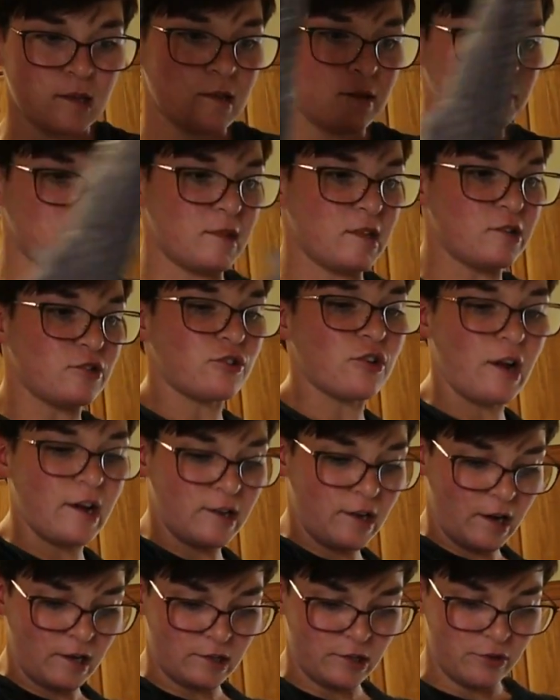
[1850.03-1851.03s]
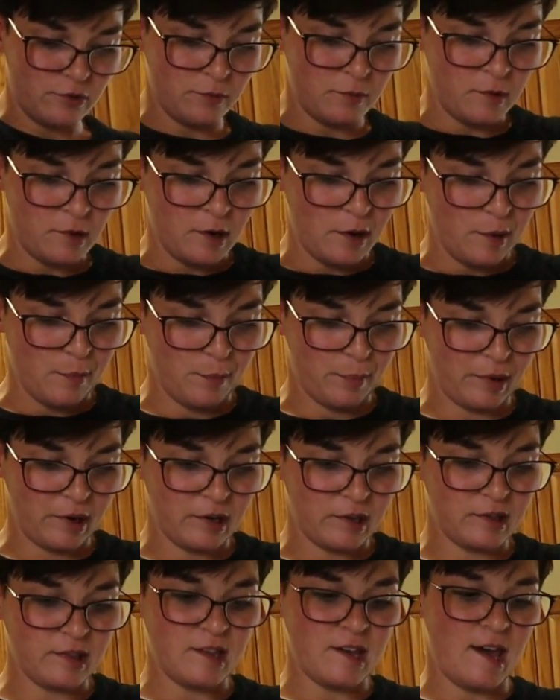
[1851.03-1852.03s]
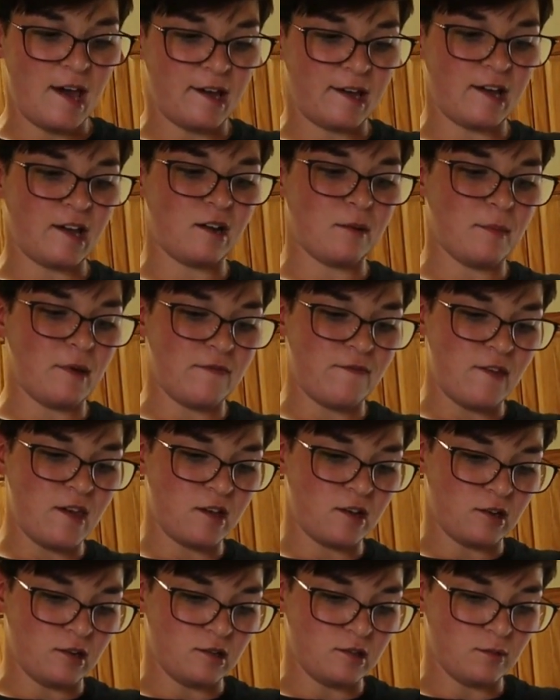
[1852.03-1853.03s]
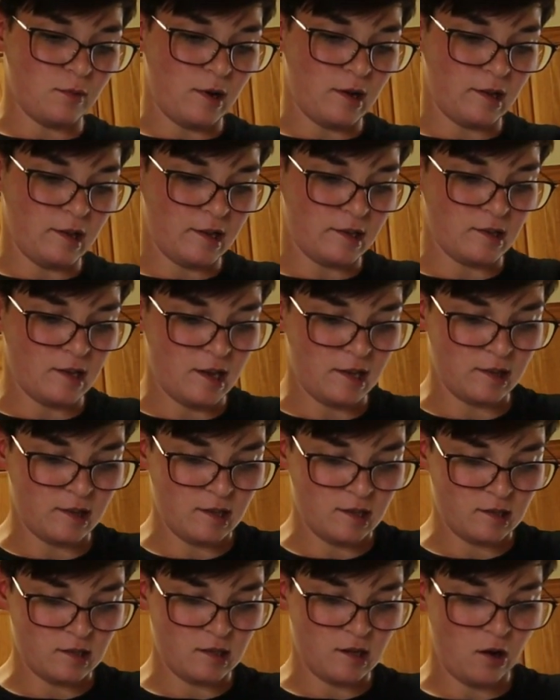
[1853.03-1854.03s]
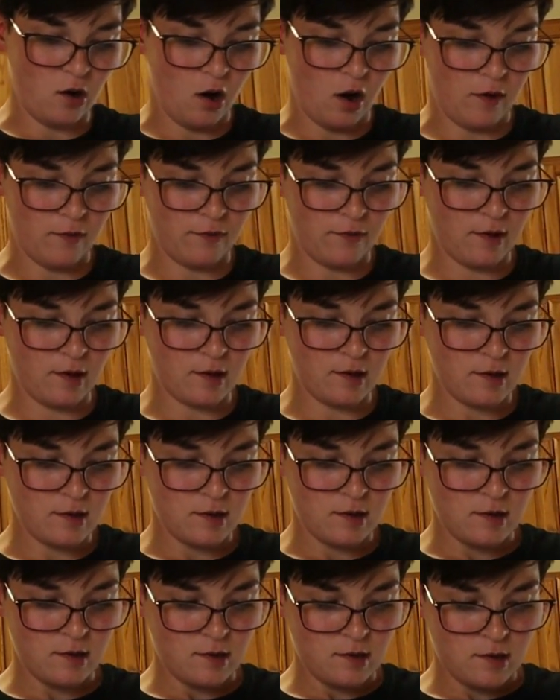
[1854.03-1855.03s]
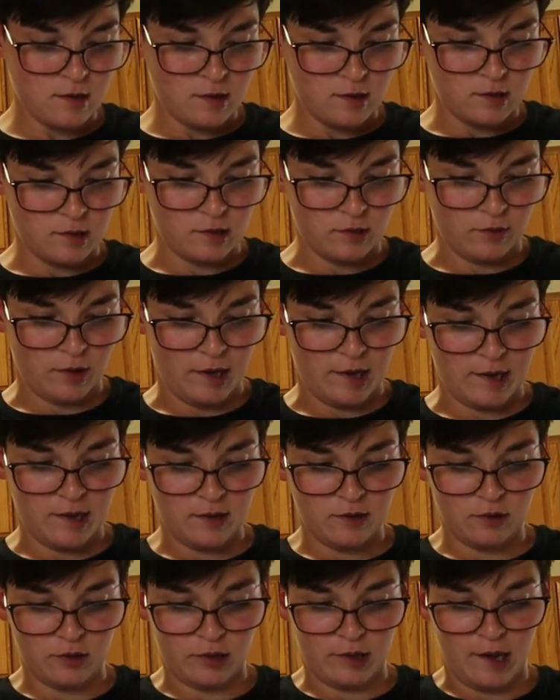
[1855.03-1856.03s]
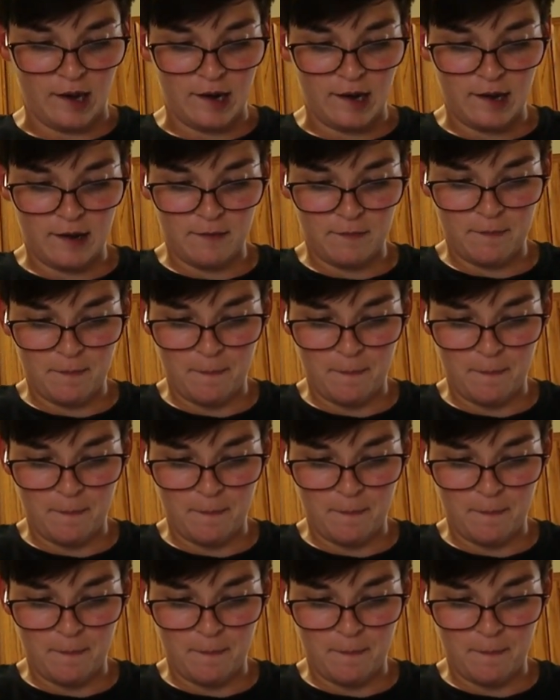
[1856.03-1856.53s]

let me try not to burn the heck out of my fingers while I take this off so I can look at it.